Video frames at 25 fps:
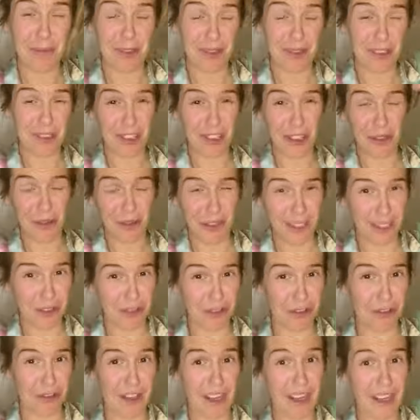show you a little
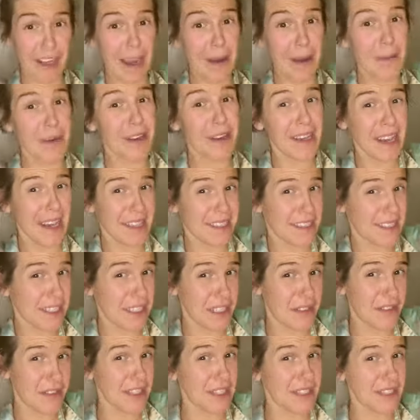trick. I'm gonna get
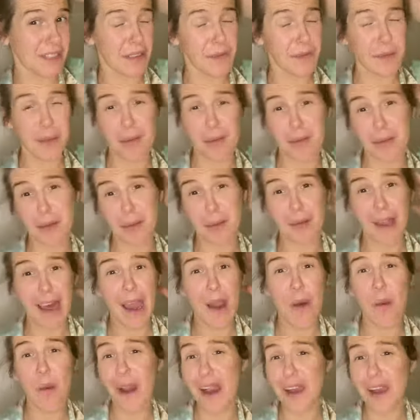stick for this because people are like,
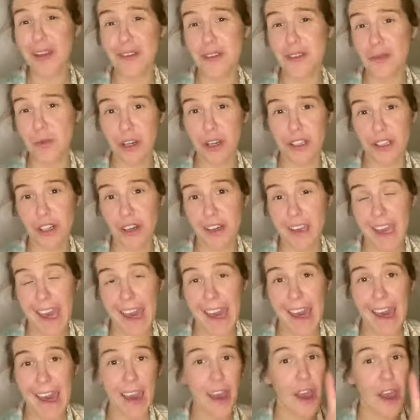oh, why don't you just wash out your
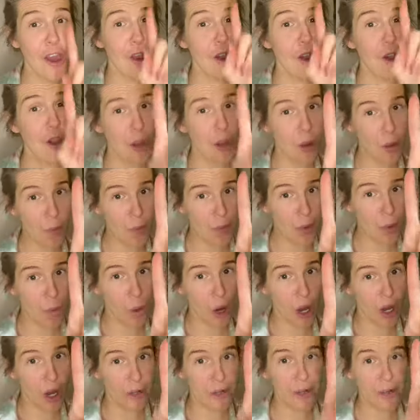hair? Number
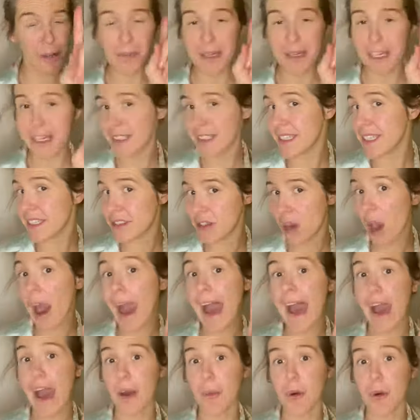one, because it's not
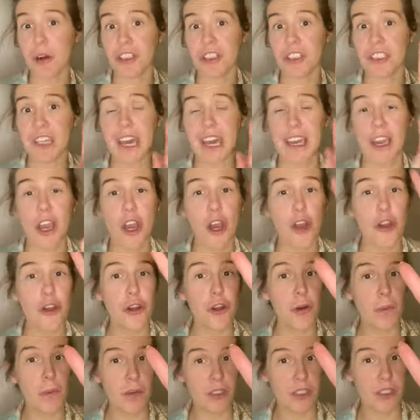hair wash day.
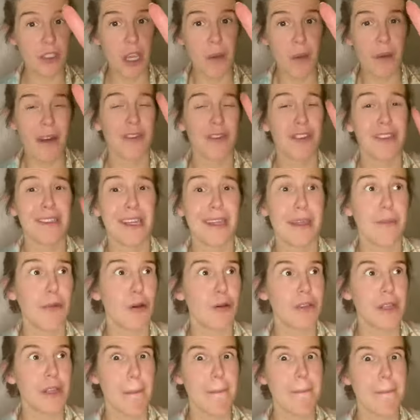Number two, I've just had the
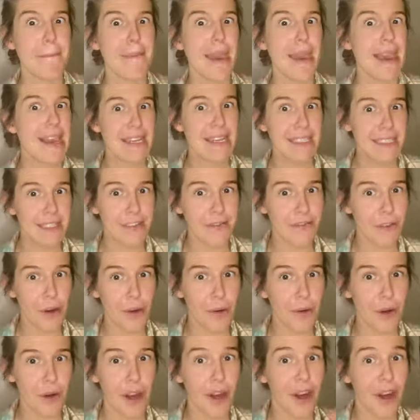most amazing
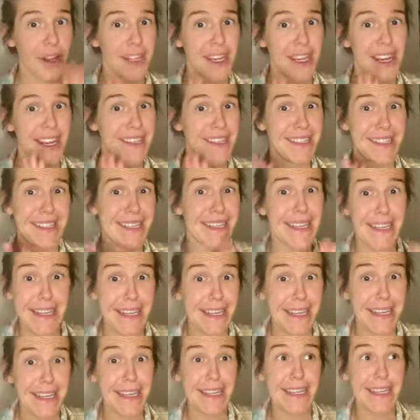phone call and I
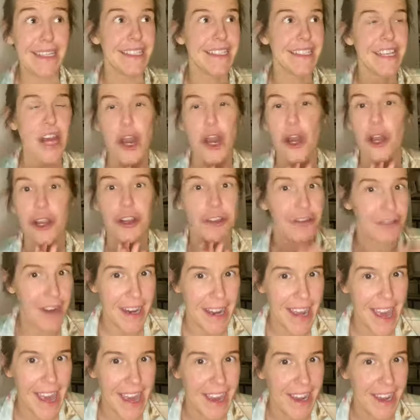need great
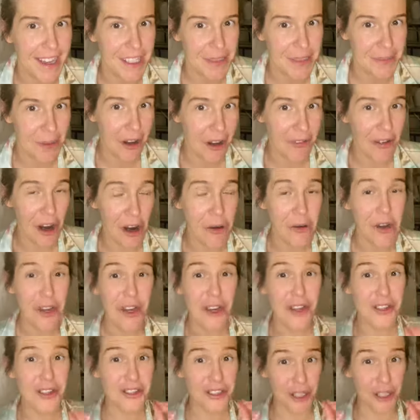hair tomorrow,
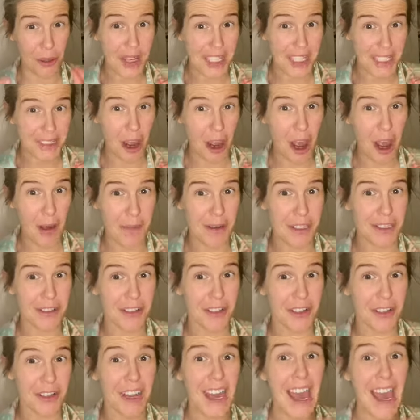so it's got to be
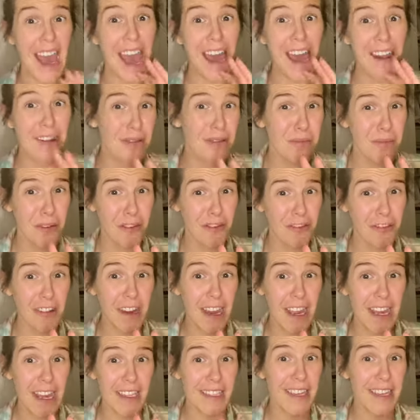done. And number
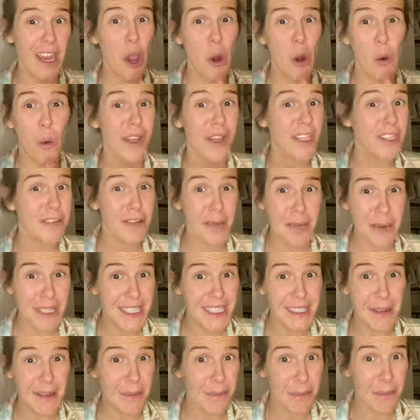three, when you're a
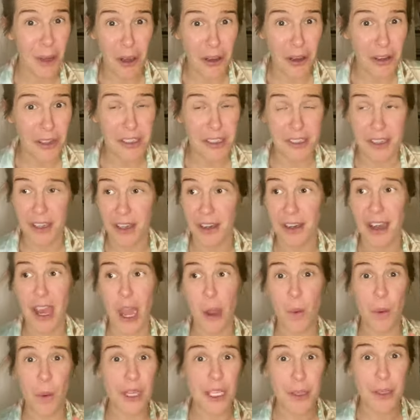busy person,
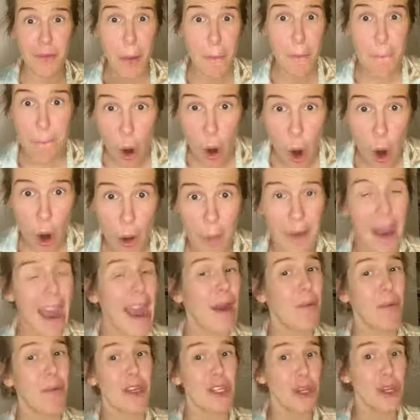when you're a mum
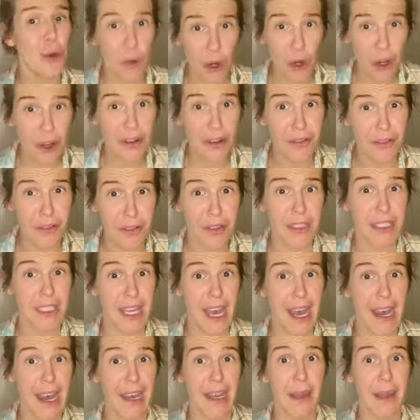and when you work full
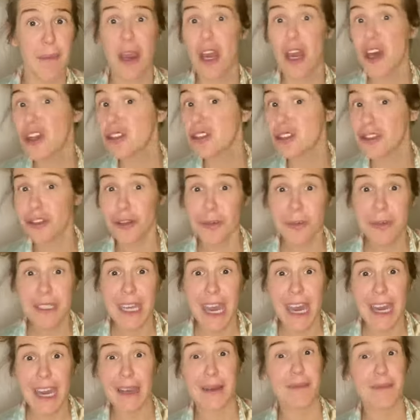time,
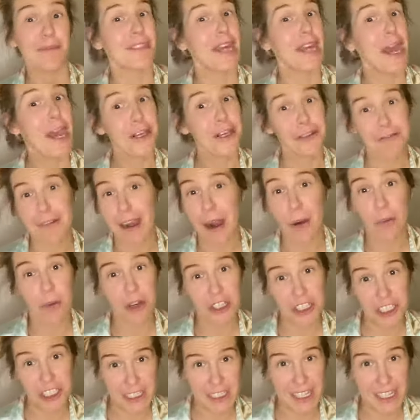sometimes a crown
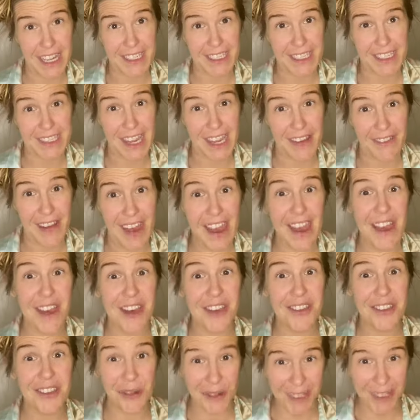wash is necessary.
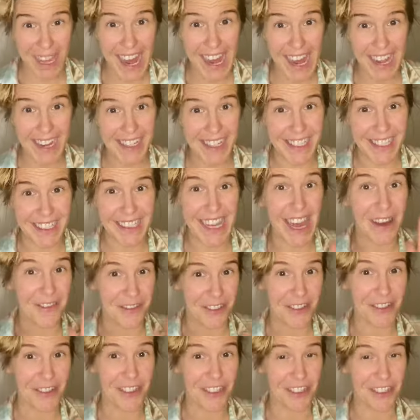So guys, I've
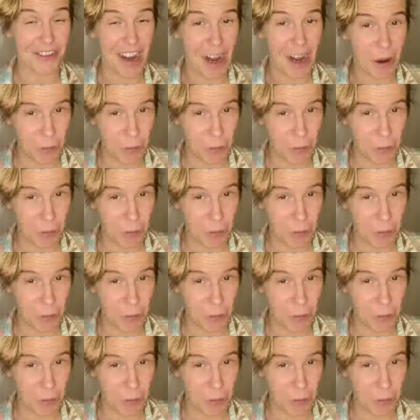just done a crown